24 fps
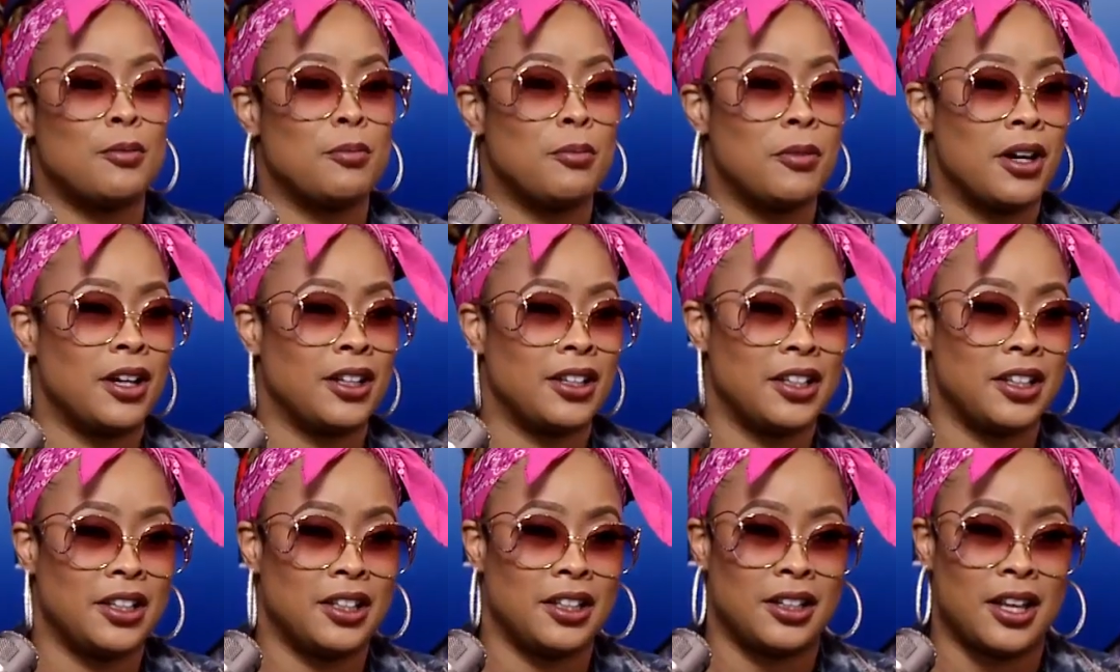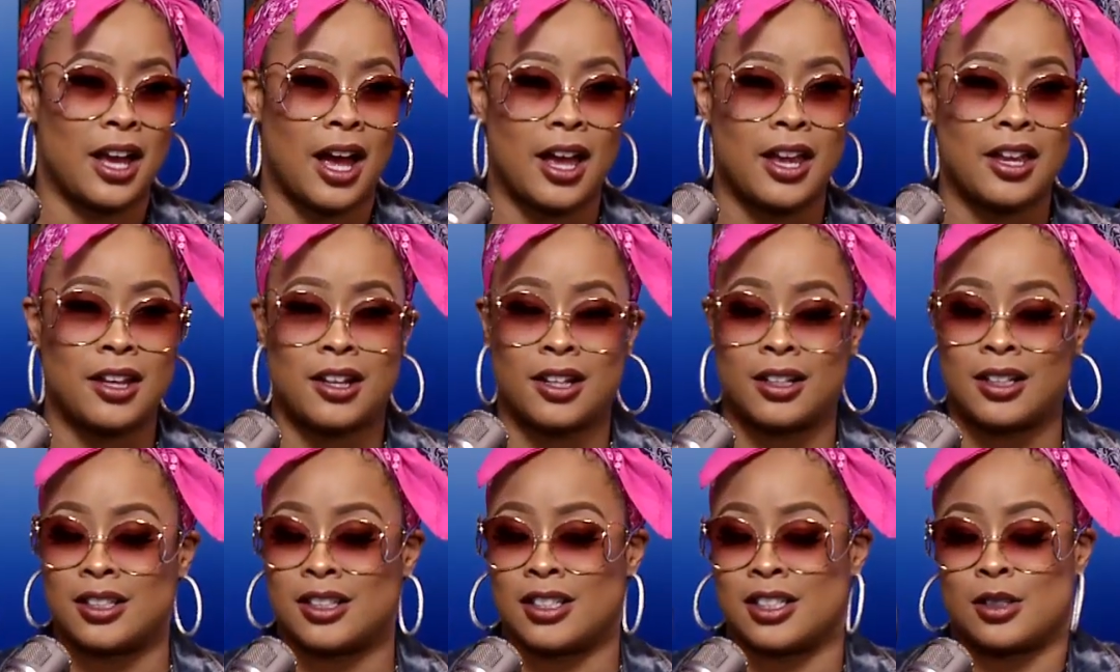money he got, he
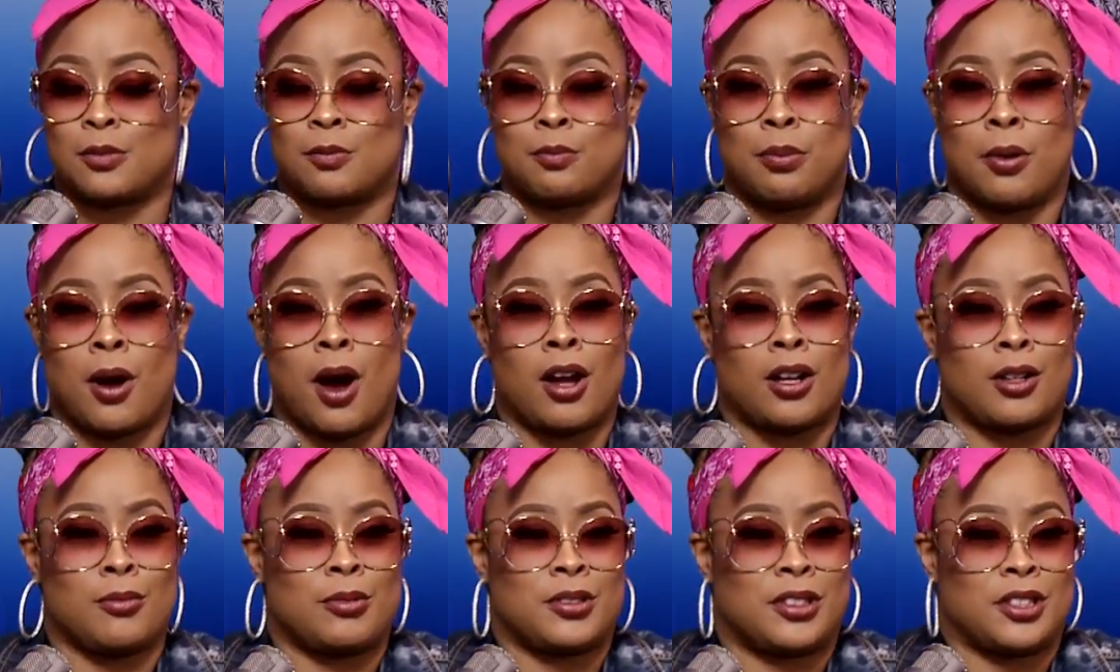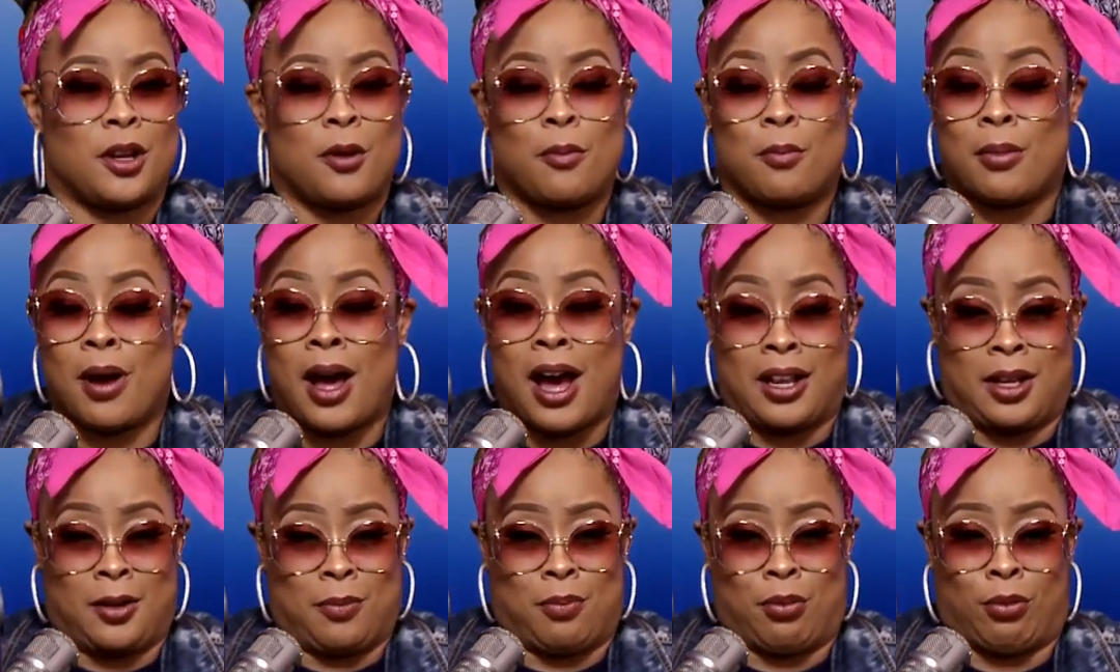could have just bought him
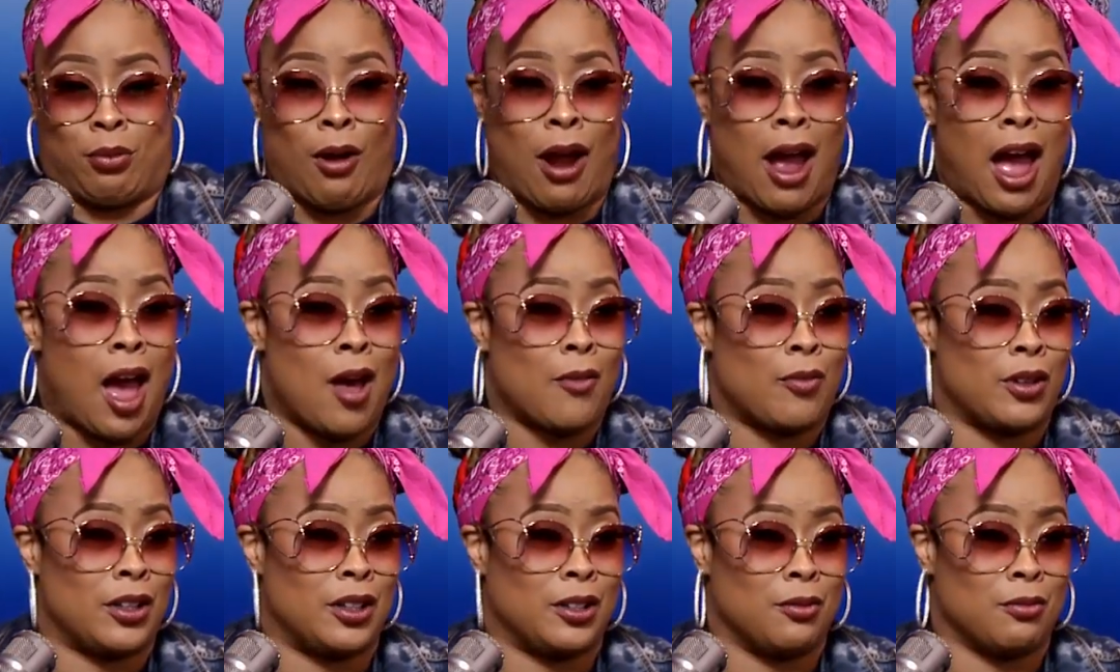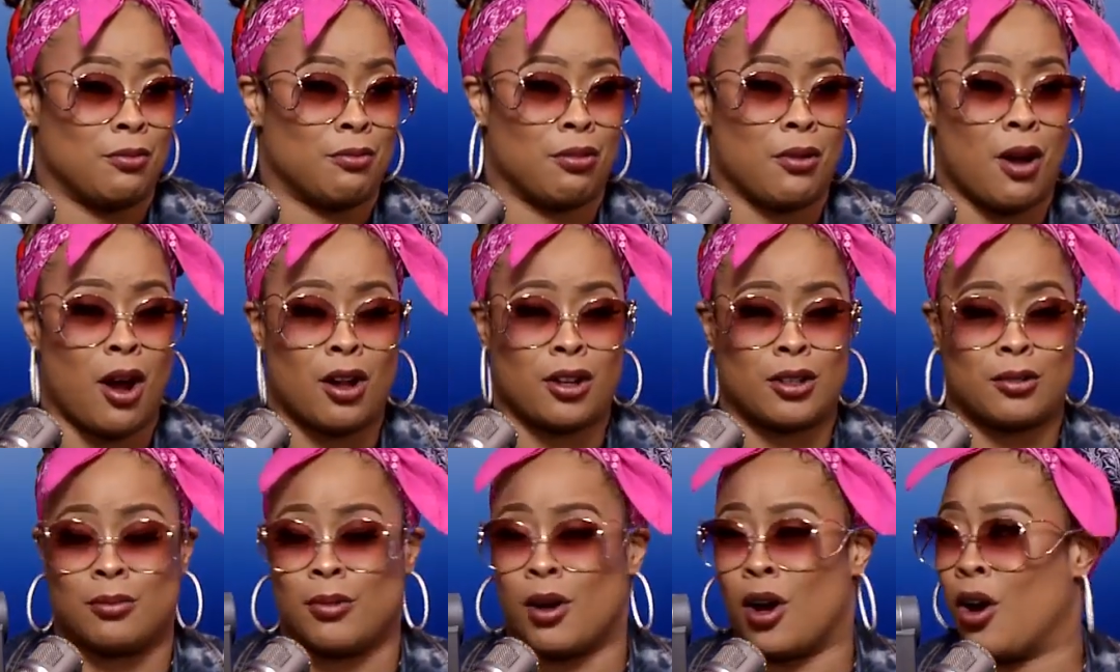somebody private and brought
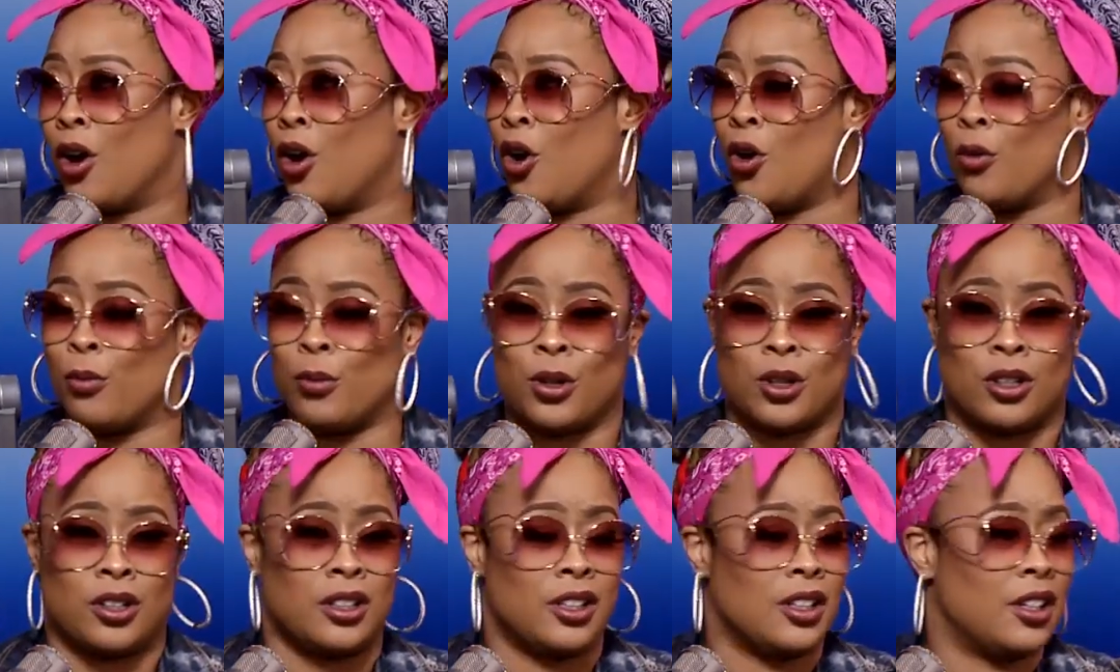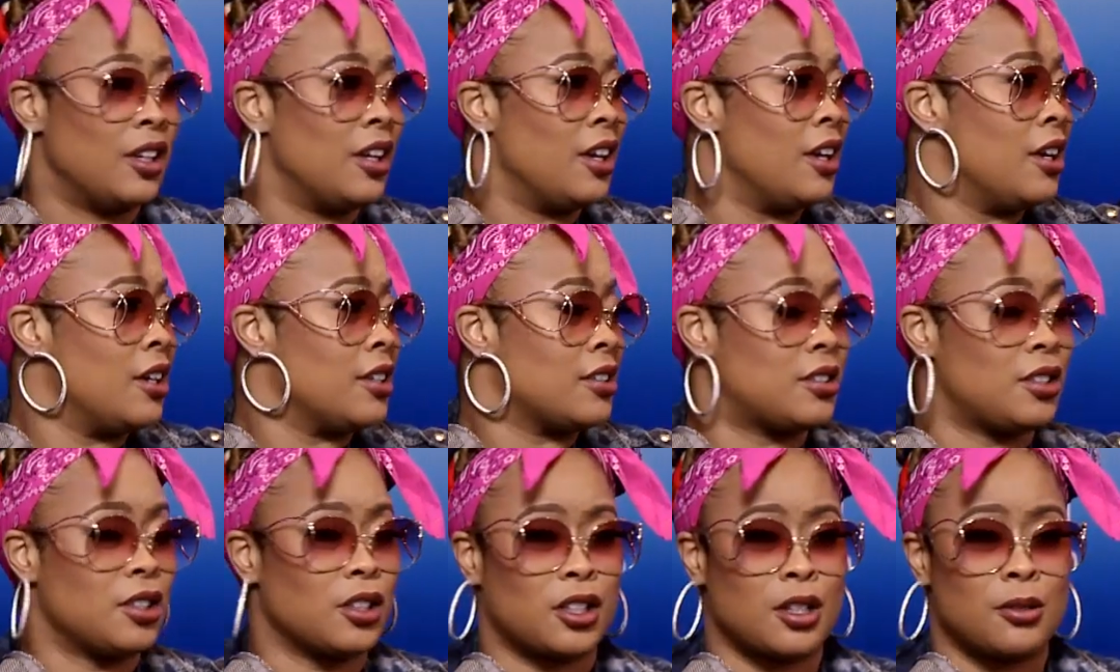him home. About a whole
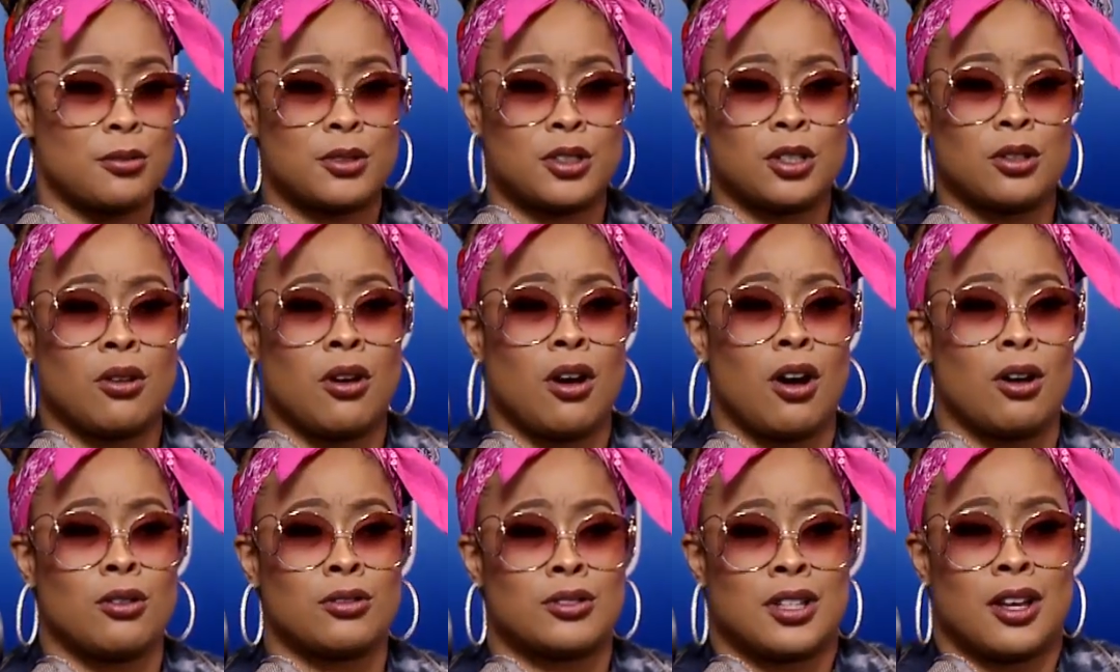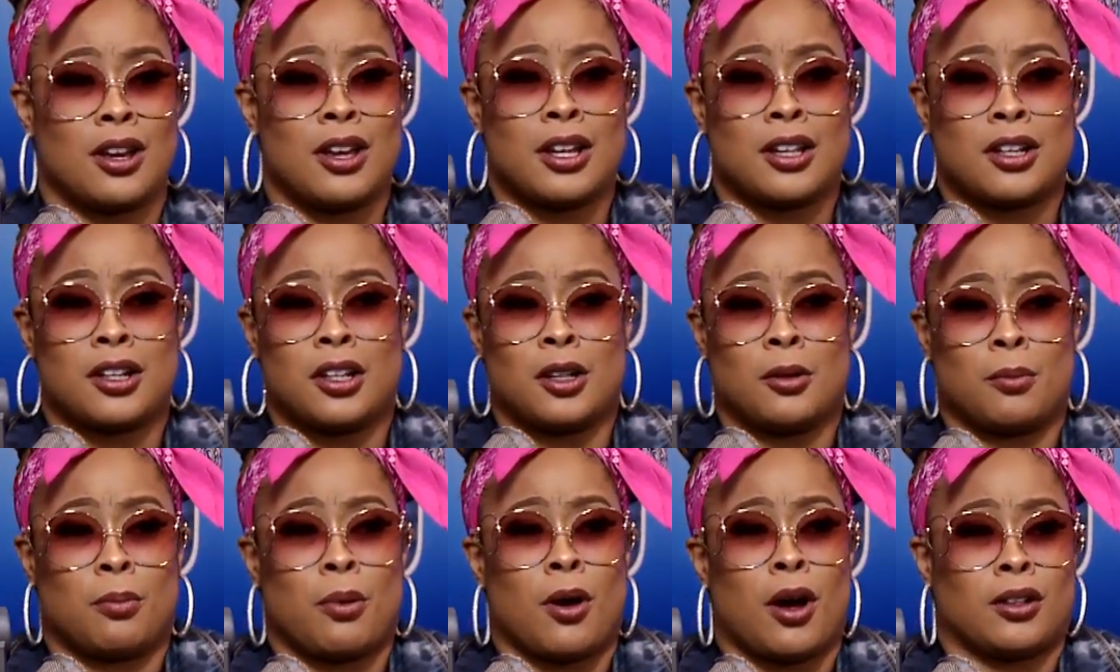person. Took him to a hotel. He could
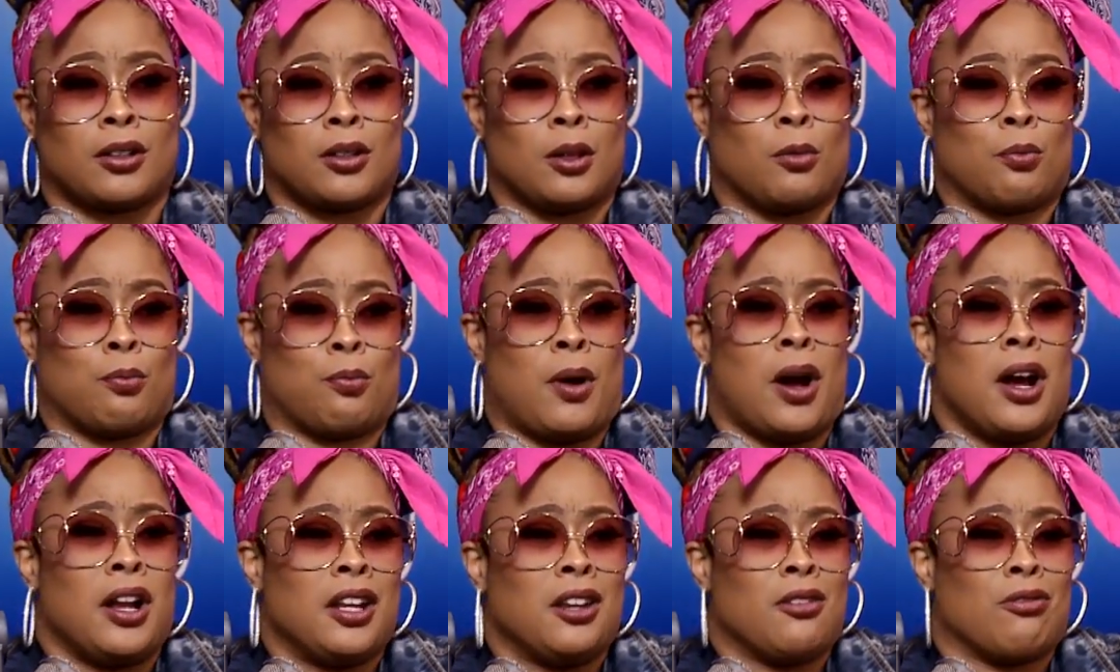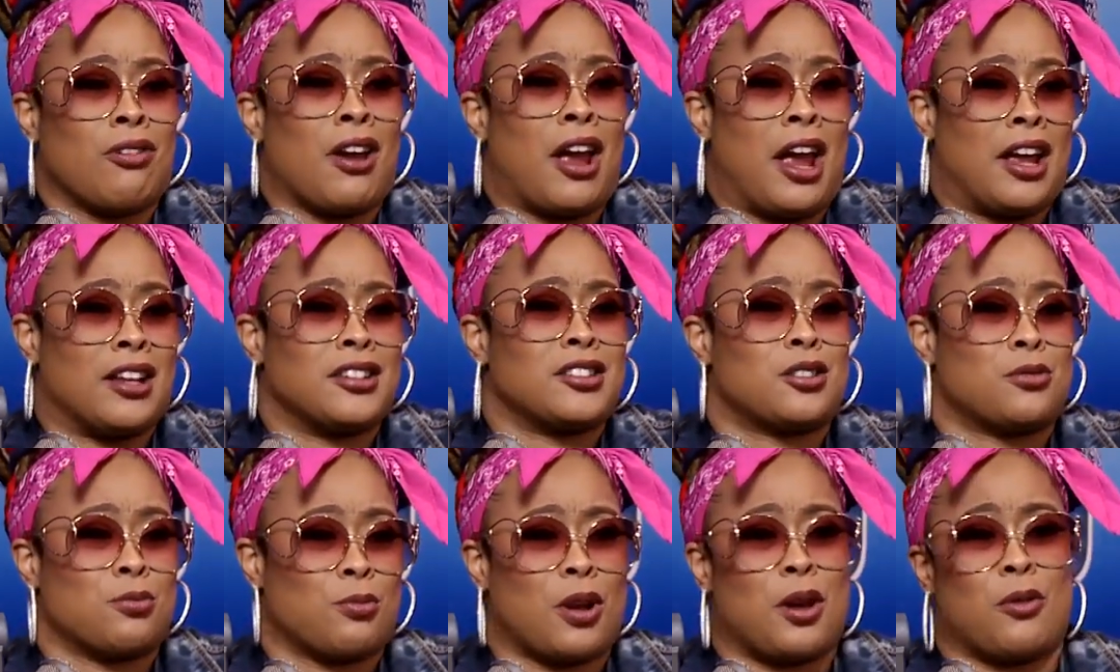have bought the Bunny Ranch.
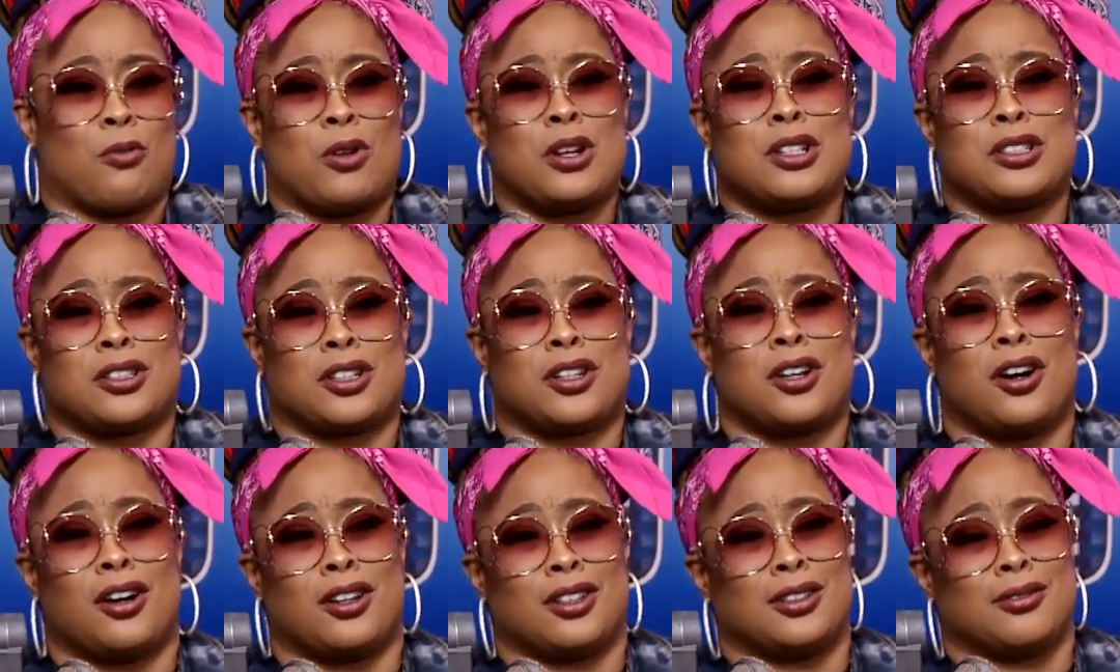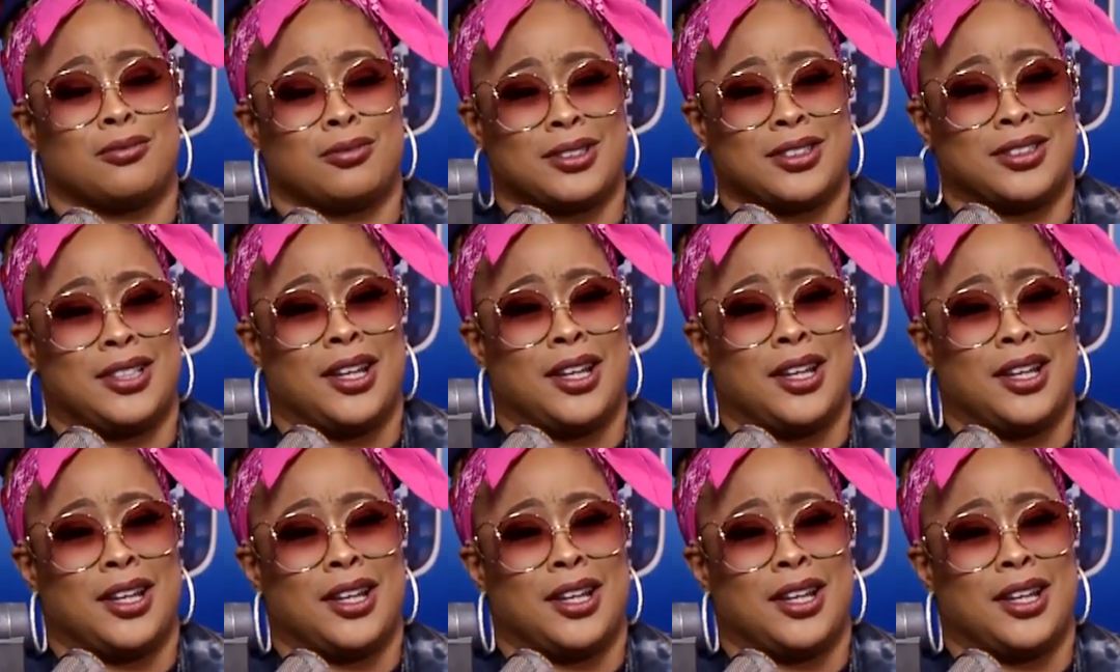What you call it was